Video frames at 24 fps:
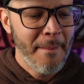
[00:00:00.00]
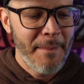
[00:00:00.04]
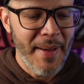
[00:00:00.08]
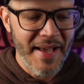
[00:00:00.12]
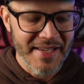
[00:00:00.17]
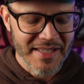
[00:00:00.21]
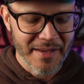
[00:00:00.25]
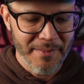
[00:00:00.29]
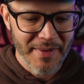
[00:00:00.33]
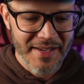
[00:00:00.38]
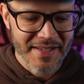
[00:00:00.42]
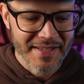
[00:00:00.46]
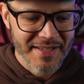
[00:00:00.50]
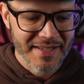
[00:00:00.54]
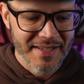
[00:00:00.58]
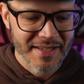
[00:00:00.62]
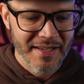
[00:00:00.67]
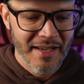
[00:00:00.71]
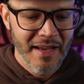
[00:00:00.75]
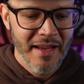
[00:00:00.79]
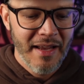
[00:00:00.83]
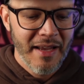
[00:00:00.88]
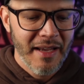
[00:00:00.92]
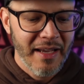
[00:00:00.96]

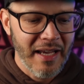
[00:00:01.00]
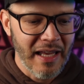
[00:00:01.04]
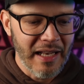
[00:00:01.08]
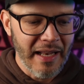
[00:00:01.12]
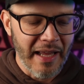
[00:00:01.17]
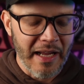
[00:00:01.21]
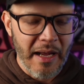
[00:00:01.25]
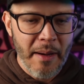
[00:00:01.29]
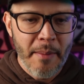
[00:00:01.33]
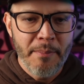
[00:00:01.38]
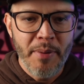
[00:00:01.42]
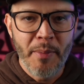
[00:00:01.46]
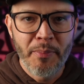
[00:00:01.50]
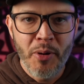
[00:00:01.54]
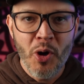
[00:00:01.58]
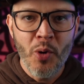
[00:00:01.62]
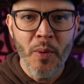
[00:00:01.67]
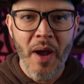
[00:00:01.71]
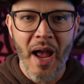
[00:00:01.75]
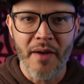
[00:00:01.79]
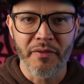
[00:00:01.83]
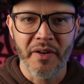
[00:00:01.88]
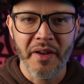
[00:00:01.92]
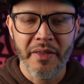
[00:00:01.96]
pessimists can like
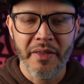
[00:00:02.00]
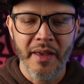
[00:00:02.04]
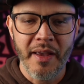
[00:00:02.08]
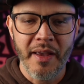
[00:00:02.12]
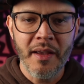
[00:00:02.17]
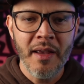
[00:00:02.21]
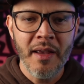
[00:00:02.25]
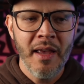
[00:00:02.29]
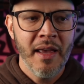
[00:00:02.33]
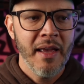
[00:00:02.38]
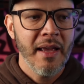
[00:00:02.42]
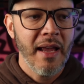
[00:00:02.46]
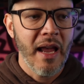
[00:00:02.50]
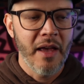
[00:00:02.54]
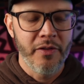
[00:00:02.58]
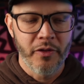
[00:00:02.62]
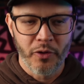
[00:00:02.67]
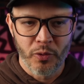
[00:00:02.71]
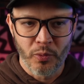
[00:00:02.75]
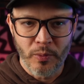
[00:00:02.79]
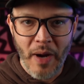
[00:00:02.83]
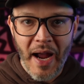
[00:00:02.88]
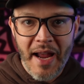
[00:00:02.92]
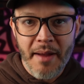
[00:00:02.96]
poo-poo everything and
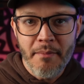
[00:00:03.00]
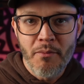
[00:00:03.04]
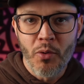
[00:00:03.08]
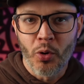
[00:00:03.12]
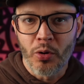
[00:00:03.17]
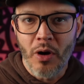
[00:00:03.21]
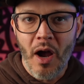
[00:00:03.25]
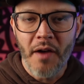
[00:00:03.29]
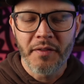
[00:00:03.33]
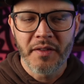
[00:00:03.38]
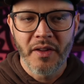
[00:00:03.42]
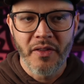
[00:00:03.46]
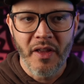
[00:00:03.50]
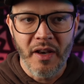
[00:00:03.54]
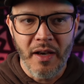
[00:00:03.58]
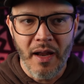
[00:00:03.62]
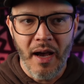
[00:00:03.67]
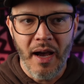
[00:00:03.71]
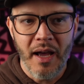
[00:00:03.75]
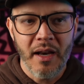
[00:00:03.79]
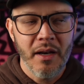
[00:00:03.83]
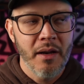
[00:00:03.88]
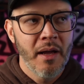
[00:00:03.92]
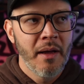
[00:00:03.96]
they're right more often than
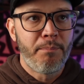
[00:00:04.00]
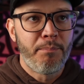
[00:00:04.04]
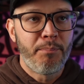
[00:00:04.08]
not,